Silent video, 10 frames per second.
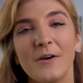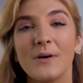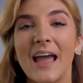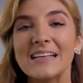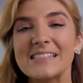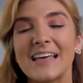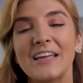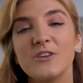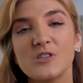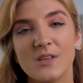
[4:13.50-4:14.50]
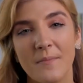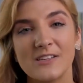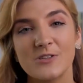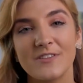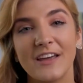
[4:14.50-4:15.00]
We ask that each
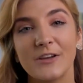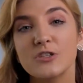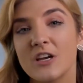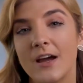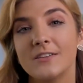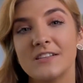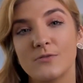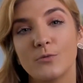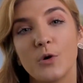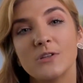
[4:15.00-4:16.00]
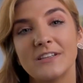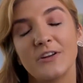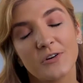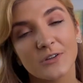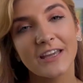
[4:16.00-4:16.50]
semester that your child is enrolled in
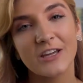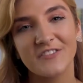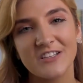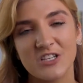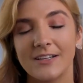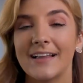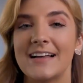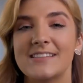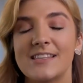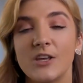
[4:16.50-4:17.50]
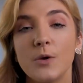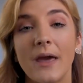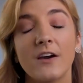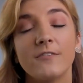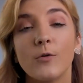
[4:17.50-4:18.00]
an early intervention class that you
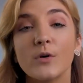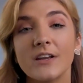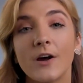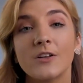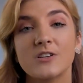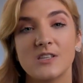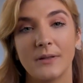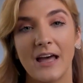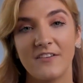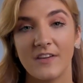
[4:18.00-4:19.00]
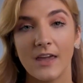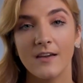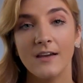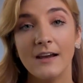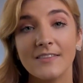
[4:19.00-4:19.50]
pay a $40 supply fee.
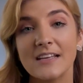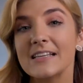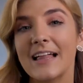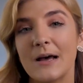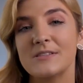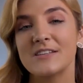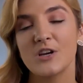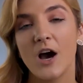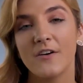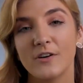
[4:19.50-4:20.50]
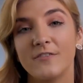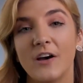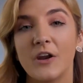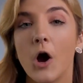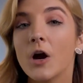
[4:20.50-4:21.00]
This allows us to offer
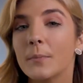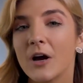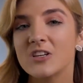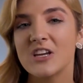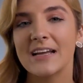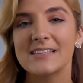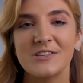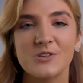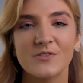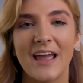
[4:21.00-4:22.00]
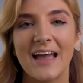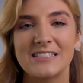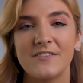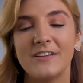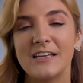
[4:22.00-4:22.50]
fun art projects, sensory
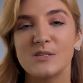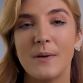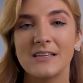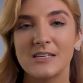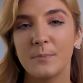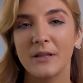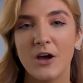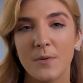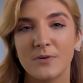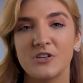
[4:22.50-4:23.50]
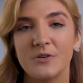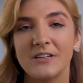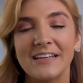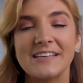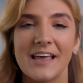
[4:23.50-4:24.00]
activities, messy play
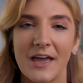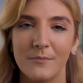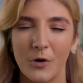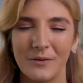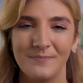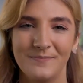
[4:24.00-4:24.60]
opportunities, and more.